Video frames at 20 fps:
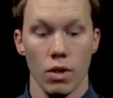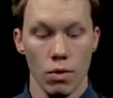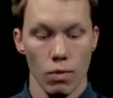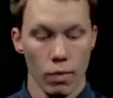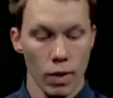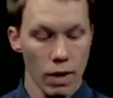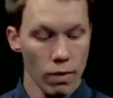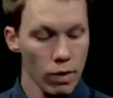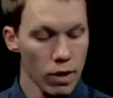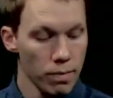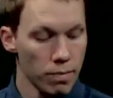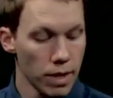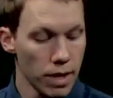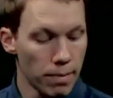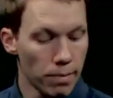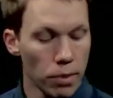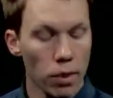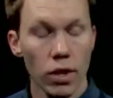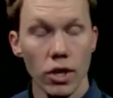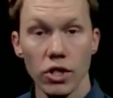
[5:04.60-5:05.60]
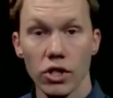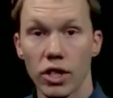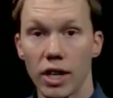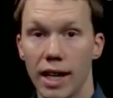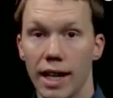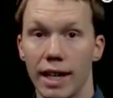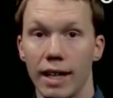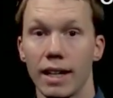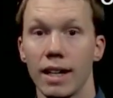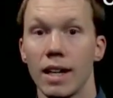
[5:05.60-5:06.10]
we would be
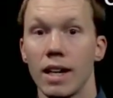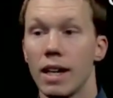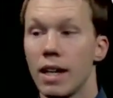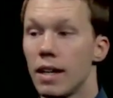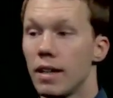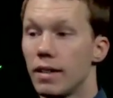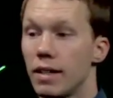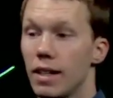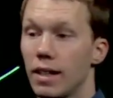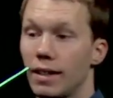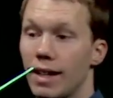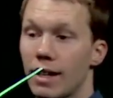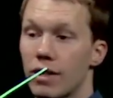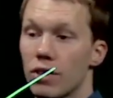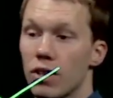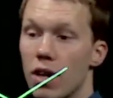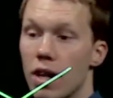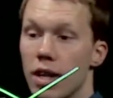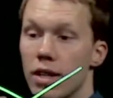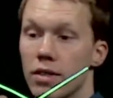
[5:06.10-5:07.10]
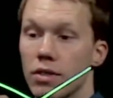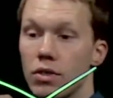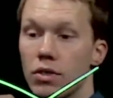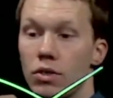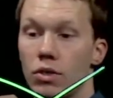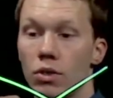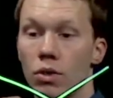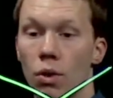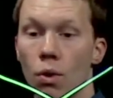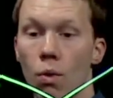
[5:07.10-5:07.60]
pushing the electrons
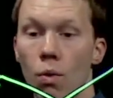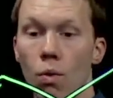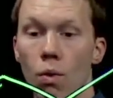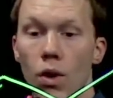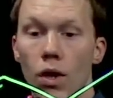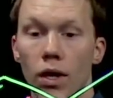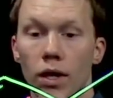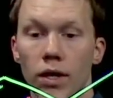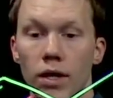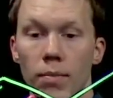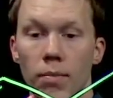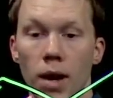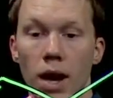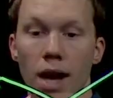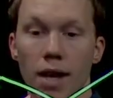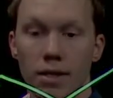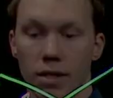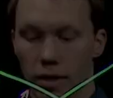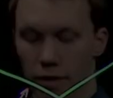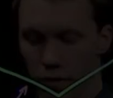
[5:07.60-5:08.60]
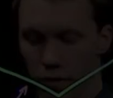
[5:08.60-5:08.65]
toward the positive